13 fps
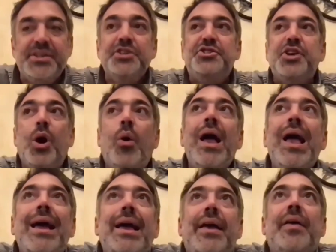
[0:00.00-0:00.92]
And so
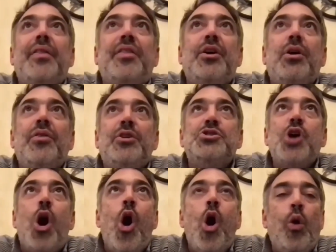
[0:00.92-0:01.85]
there's
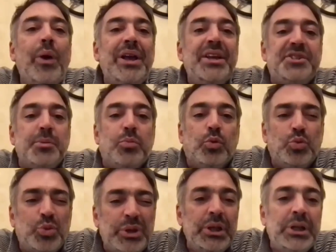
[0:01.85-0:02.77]
always some
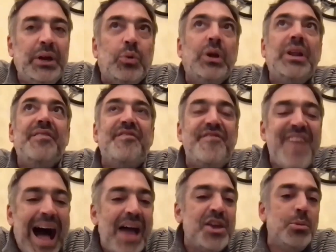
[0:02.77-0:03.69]
really, really
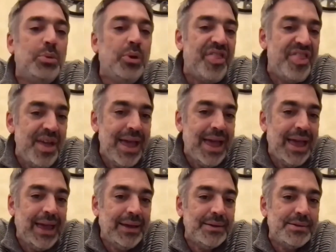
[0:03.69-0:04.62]
valuable
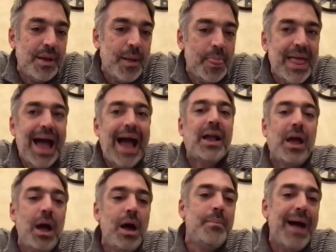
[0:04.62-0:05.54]
things that
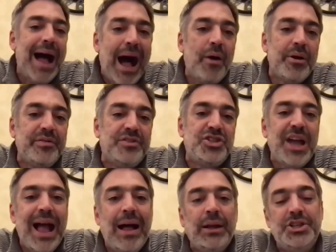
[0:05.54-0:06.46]
come out of
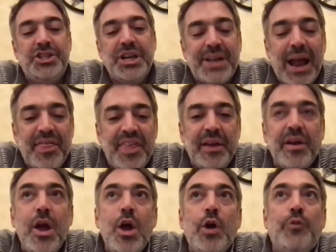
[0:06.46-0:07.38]
challenges. And I
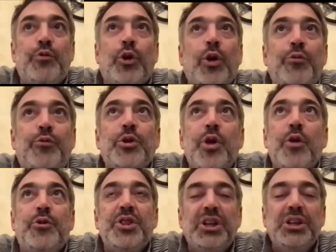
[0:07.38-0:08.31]
think for
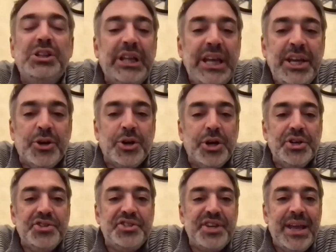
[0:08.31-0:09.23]
the
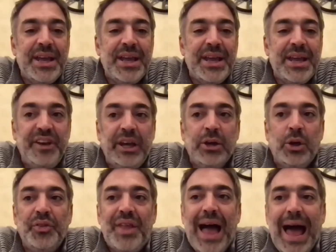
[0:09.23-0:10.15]
leaders in the
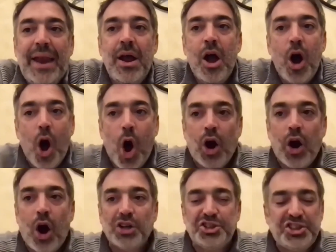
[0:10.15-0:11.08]
field that
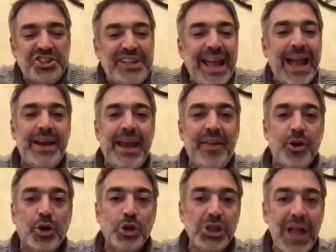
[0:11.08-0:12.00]
are standing and
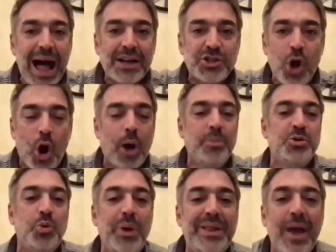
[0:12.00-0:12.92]
they're locked
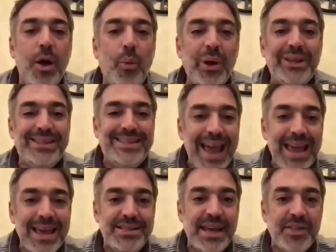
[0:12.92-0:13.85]
arms with
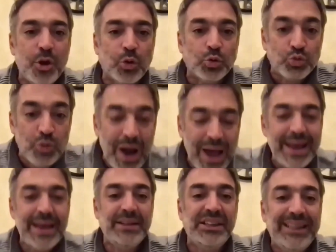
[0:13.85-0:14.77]
D.AI.SY and they're
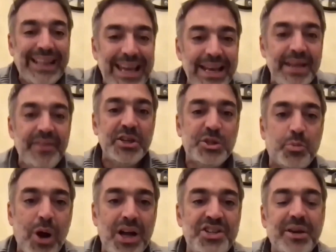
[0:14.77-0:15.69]
ready and leading this
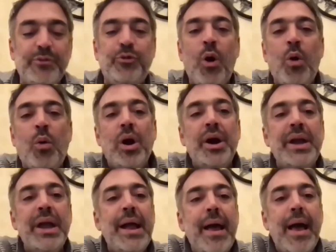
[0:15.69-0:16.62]
project
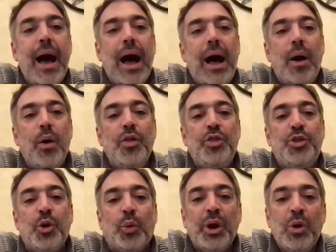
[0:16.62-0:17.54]
forward,
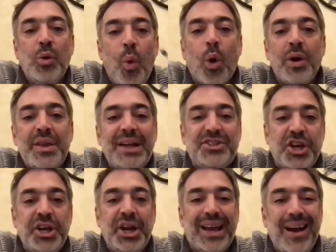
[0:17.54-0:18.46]
the reward that's
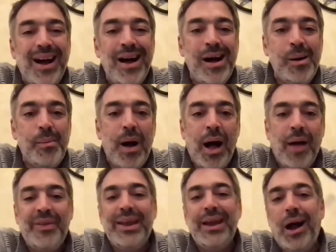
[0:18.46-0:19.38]
going to come
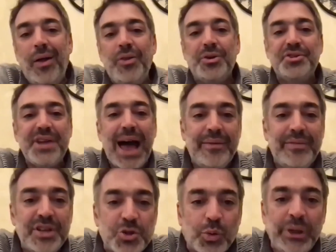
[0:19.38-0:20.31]
on the other side of
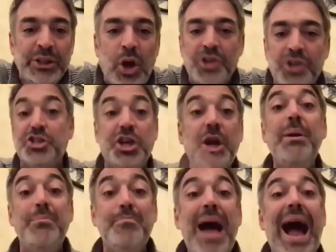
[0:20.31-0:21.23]
this relaunch is going to
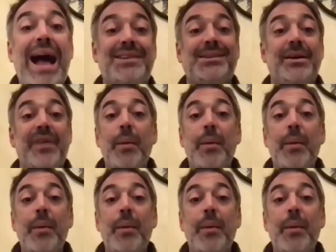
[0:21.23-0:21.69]
be massive.